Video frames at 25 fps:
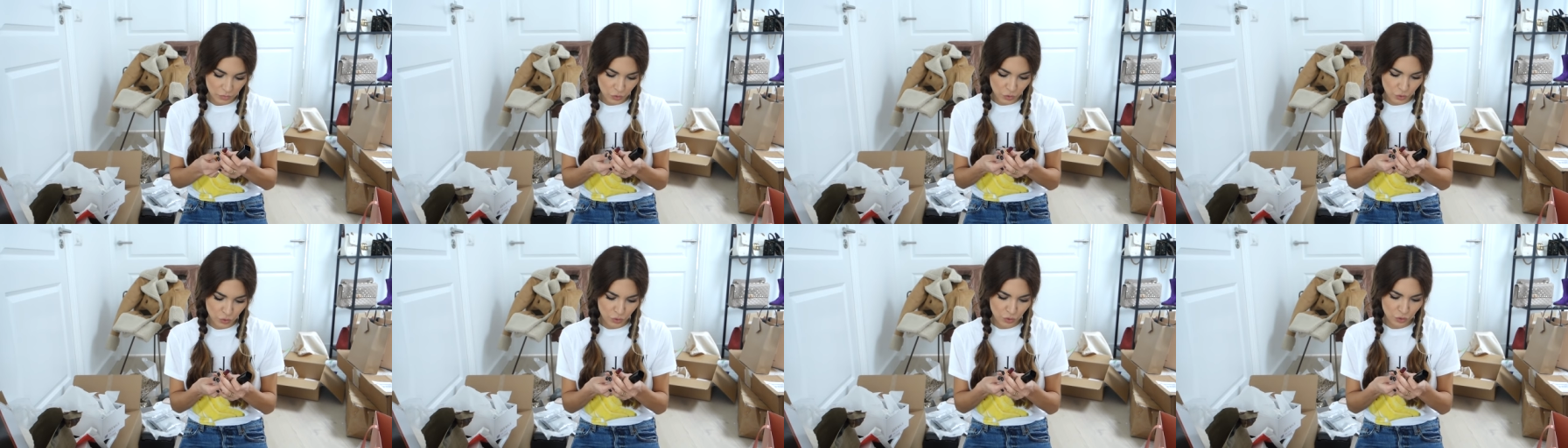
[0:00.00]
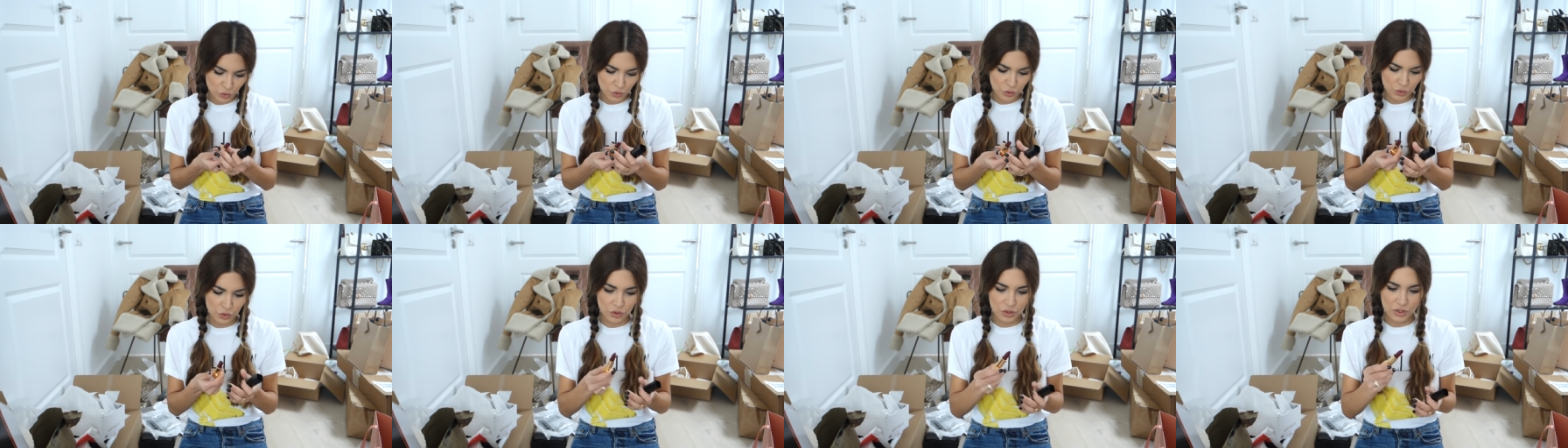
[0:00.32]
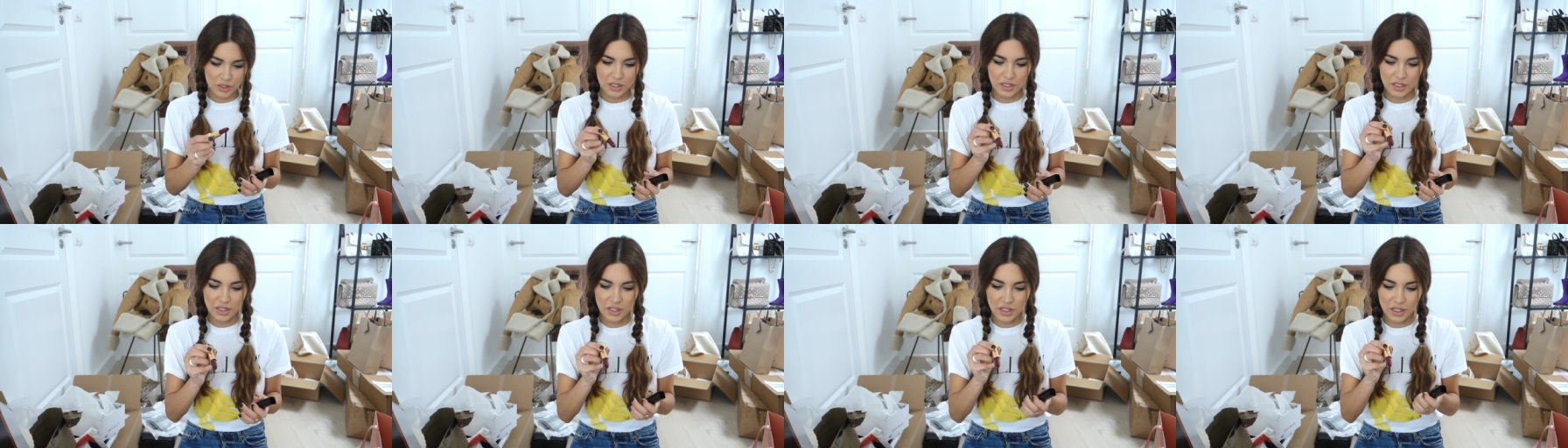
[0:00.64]
Ooh,
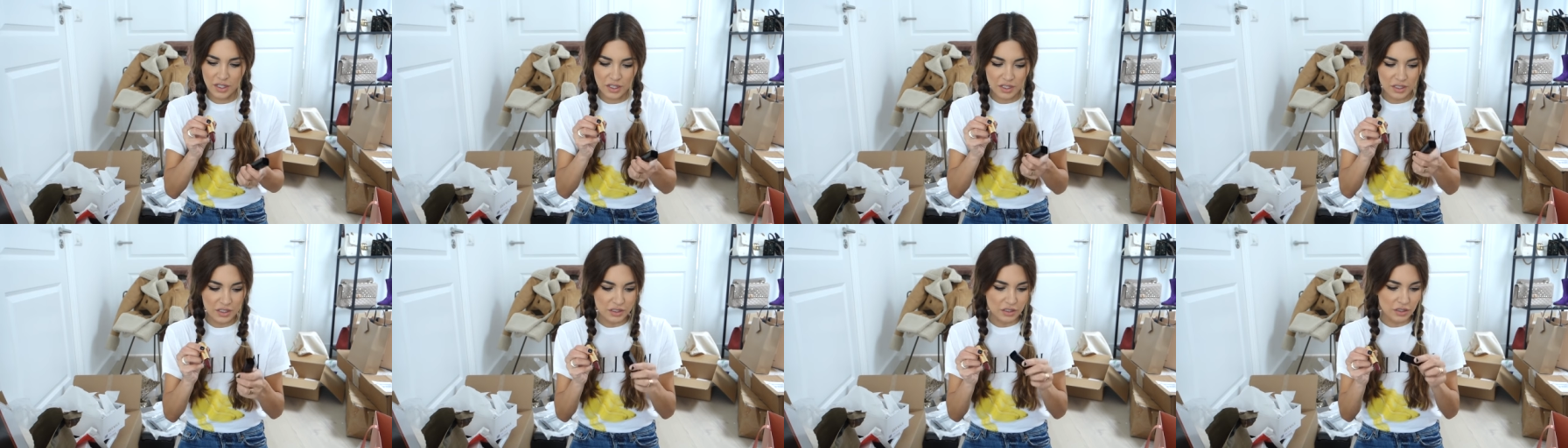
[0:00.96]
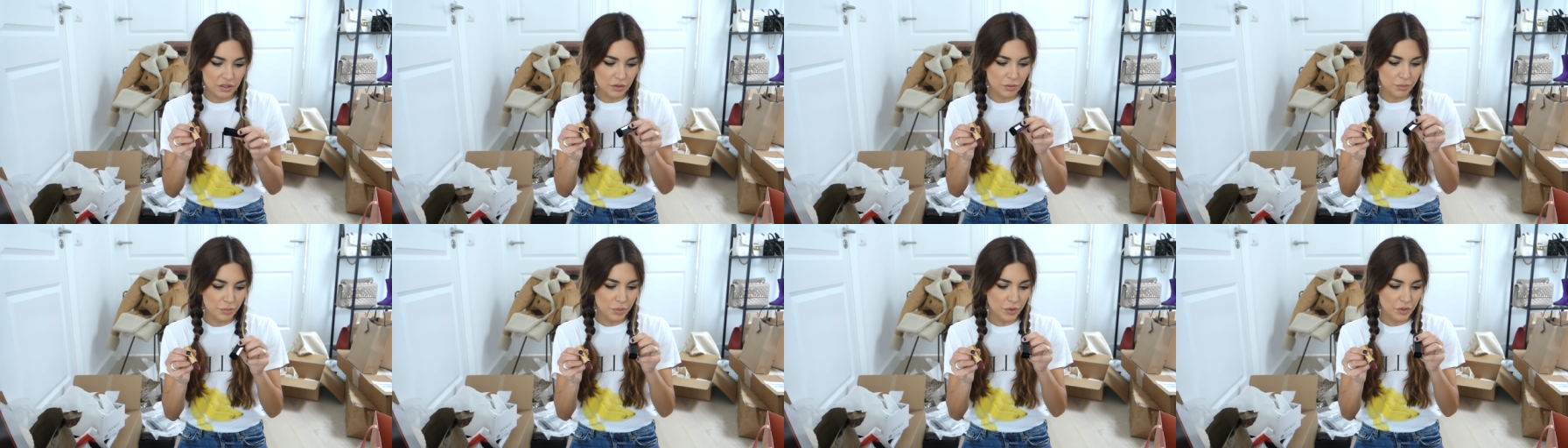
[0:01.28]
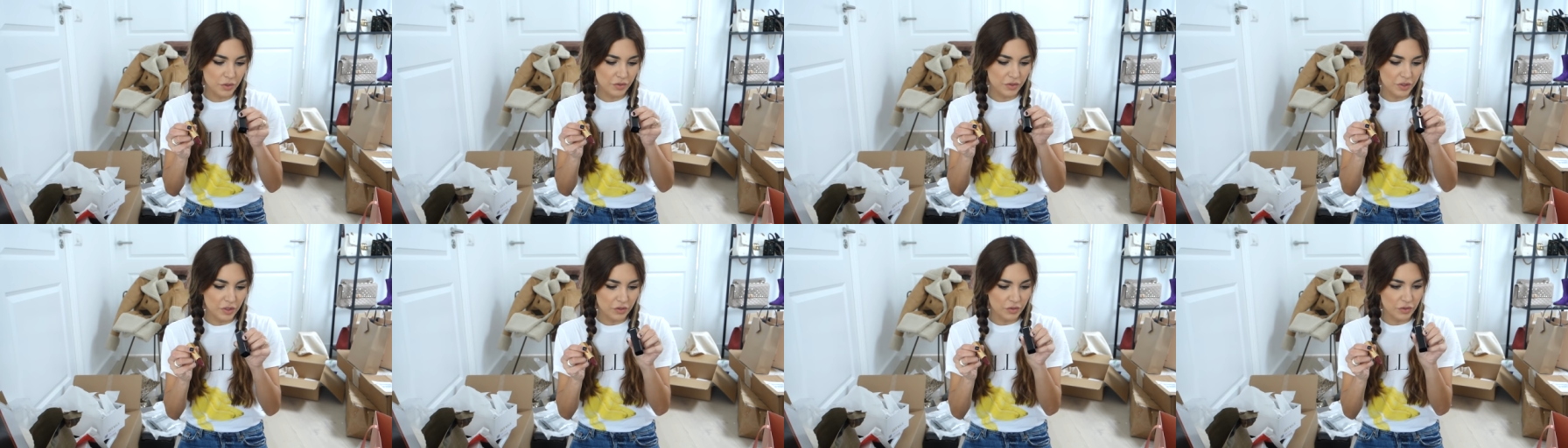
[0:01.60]
nice.
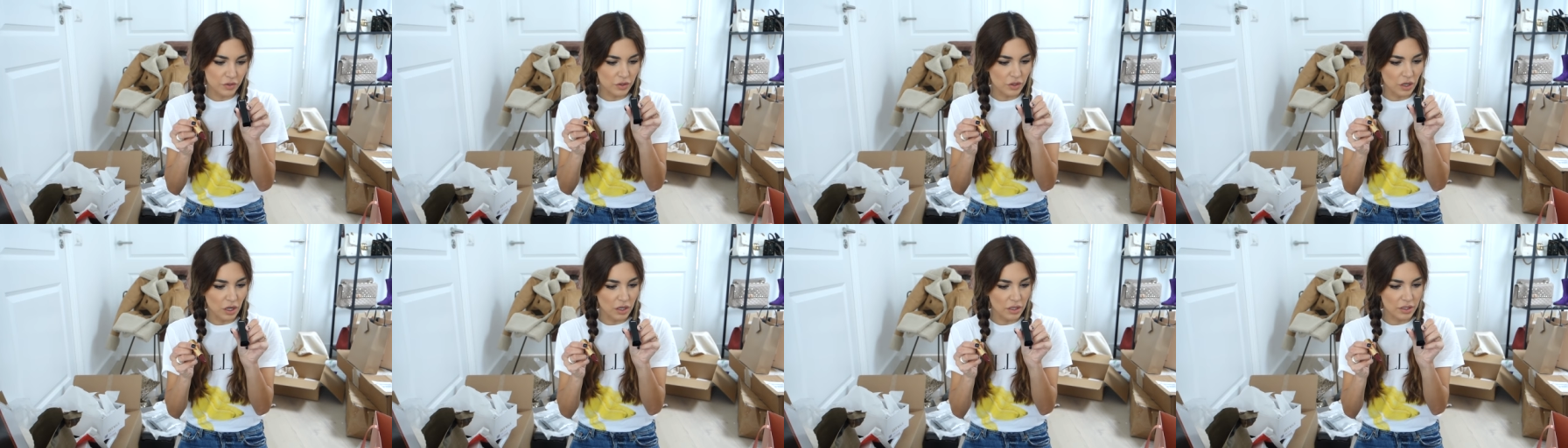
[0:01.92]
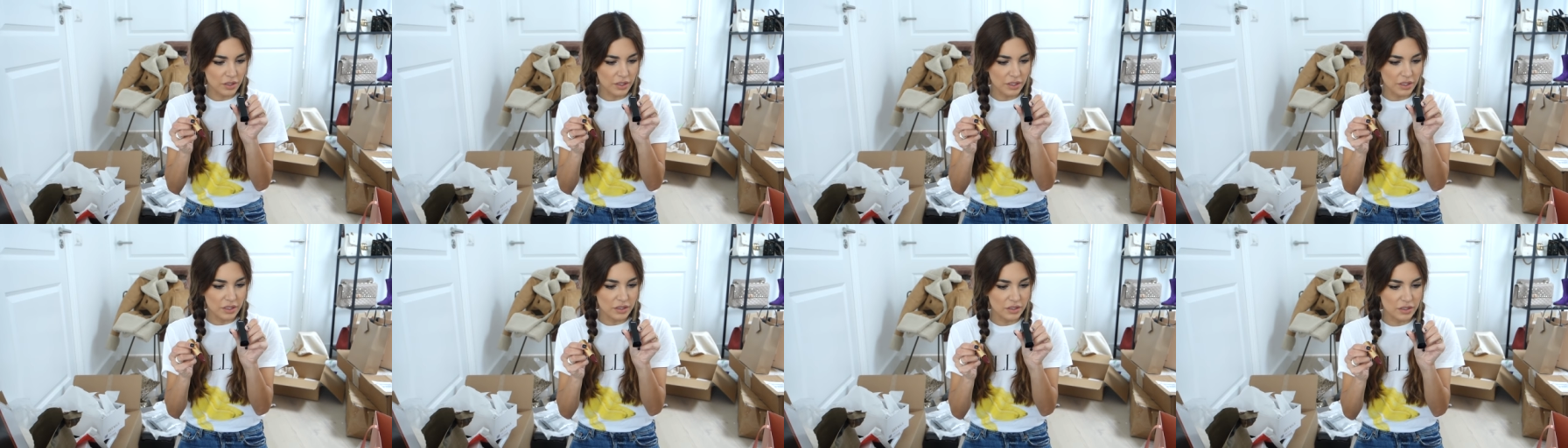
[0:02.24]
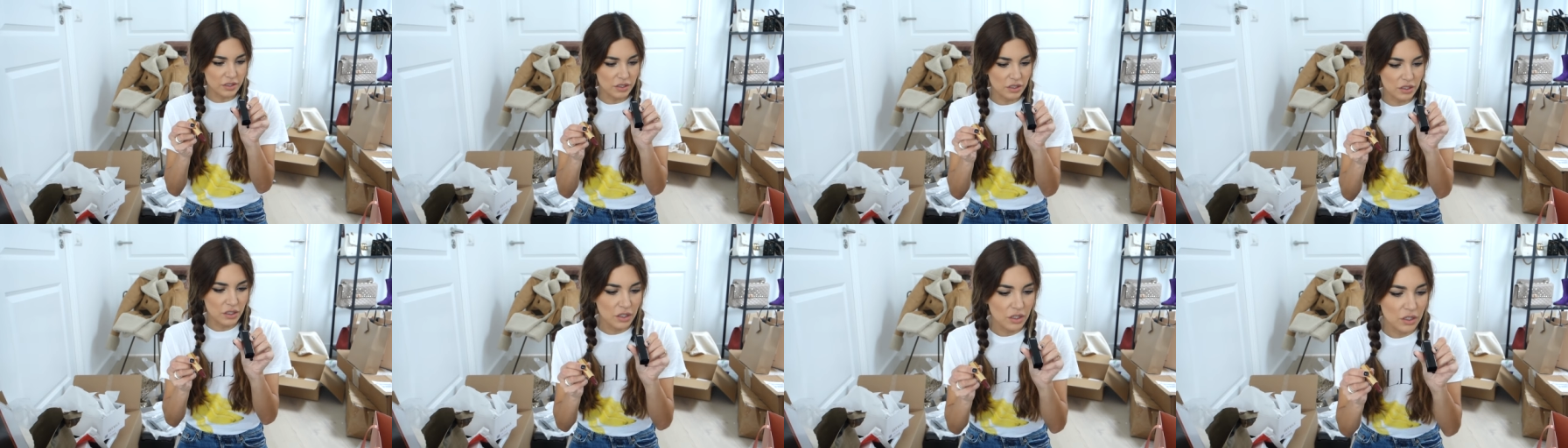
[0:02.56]
Perfect for the holidays.